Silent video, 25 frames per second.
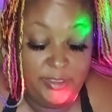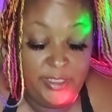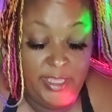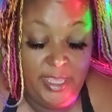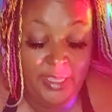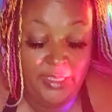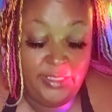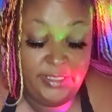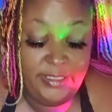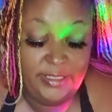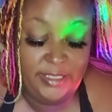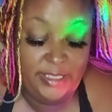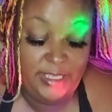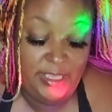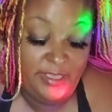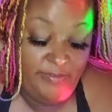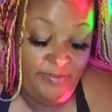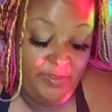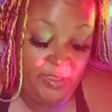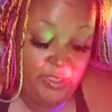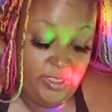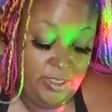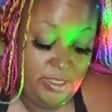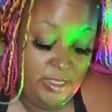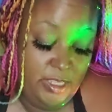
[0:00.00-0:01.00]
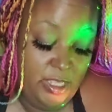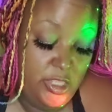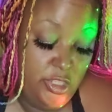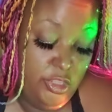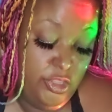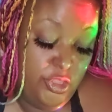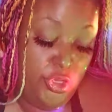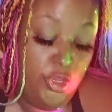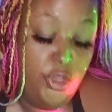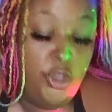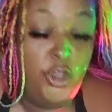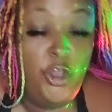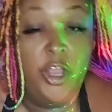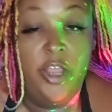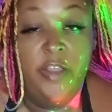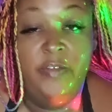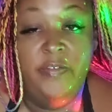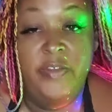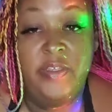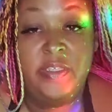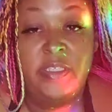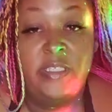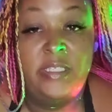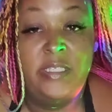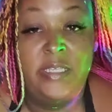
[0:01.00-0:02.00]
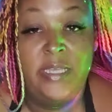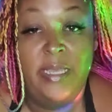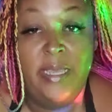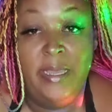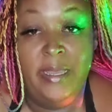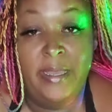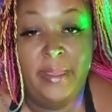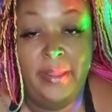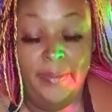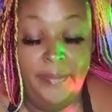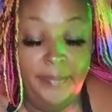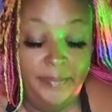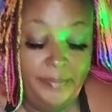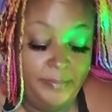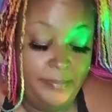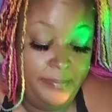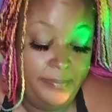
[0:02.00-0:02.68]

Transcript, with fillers: Thanksgiving, the harvest time.